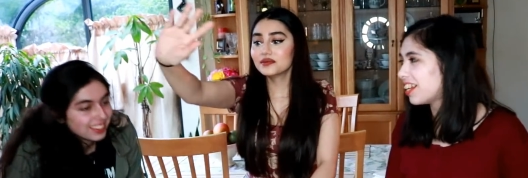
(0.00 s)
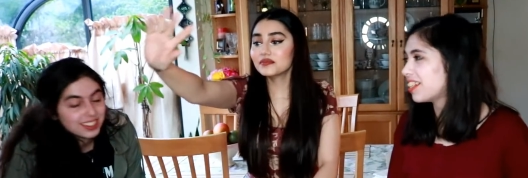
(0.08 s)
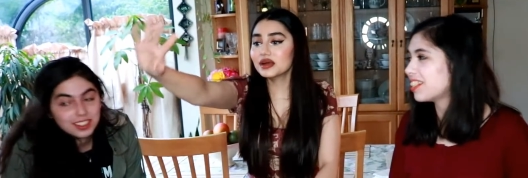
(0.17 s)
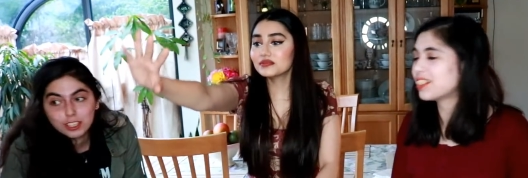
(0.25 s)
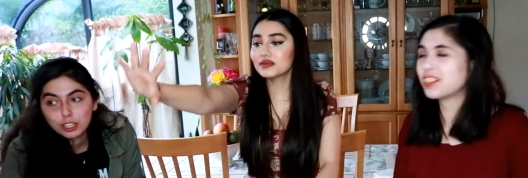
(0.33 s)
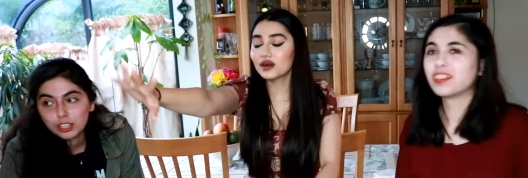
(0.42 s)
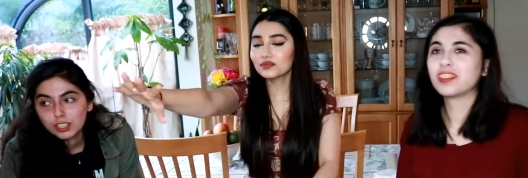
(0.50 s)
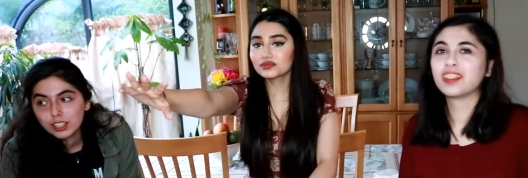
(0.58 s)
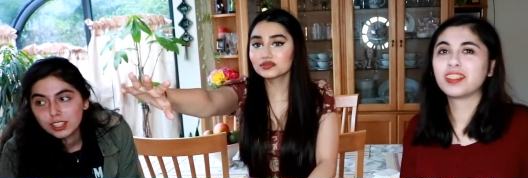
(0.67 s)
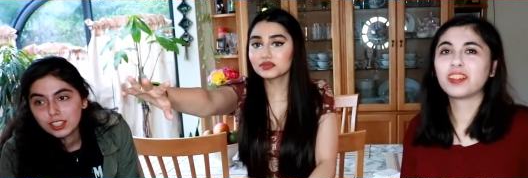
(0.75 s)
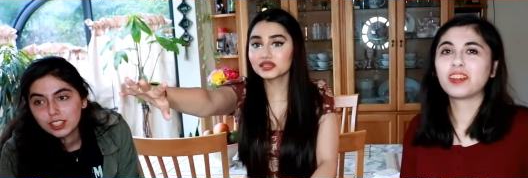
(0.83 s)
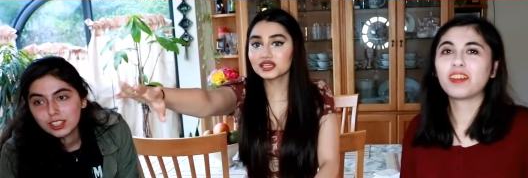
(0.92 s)
Speaker 1: my mom
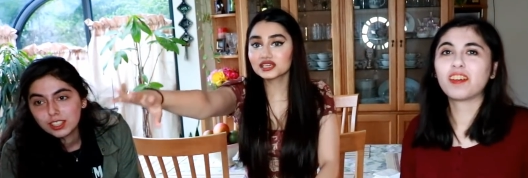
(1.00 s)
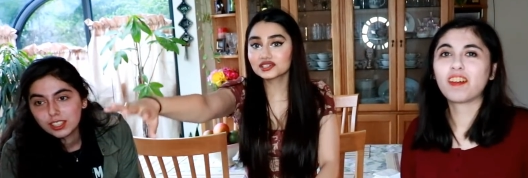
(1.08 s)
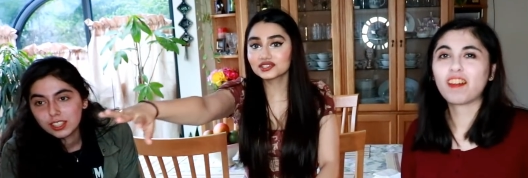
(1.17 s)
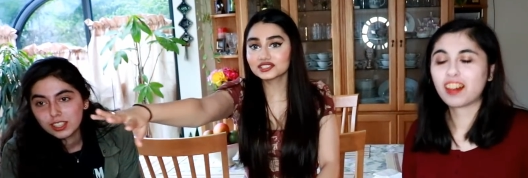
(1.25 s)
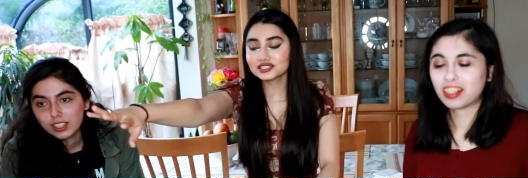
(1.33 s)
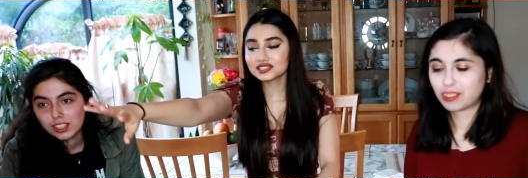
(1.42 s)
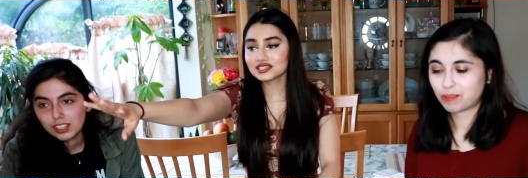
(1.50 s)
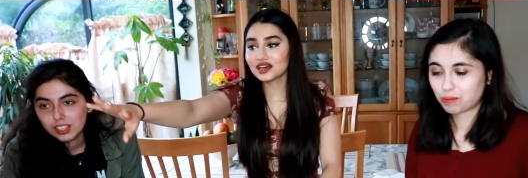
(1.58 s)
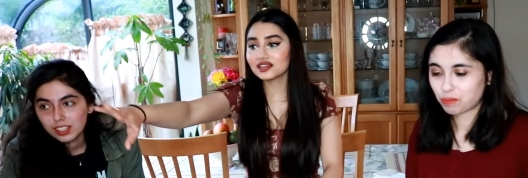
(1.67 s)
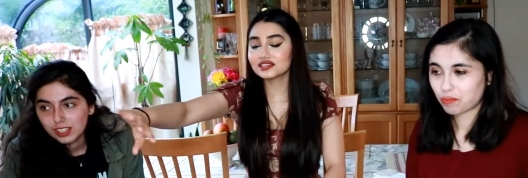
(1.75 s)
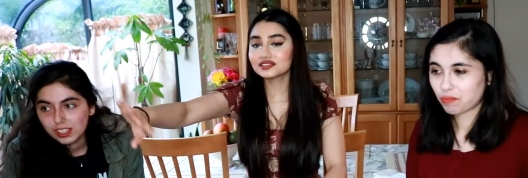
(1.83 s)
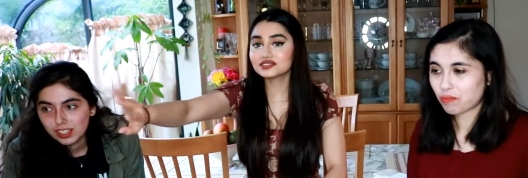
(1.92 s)
would be like cooking
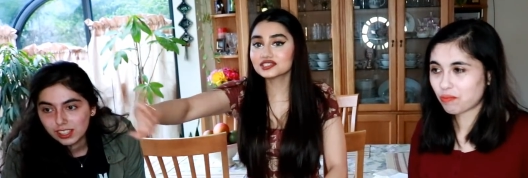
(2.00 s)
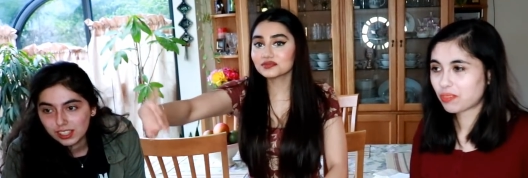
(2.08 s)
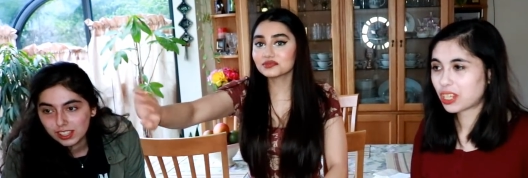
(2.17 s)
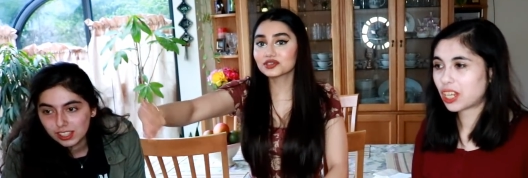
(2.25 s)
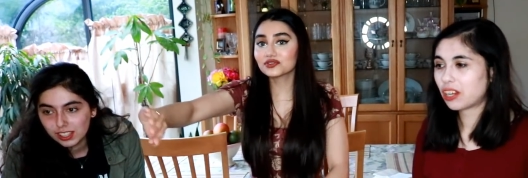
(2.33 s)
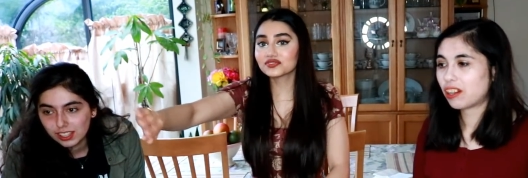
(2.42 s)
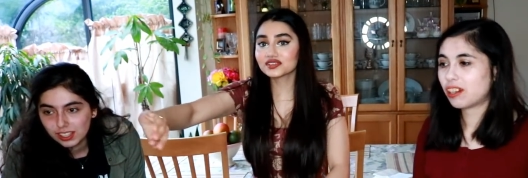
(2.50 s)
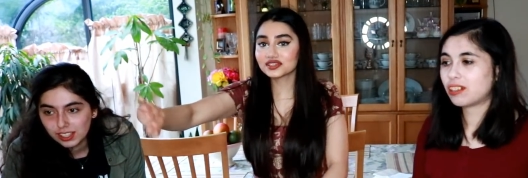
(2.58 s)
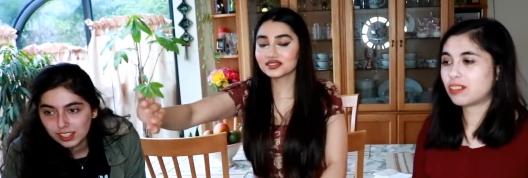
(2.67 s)
salad or something over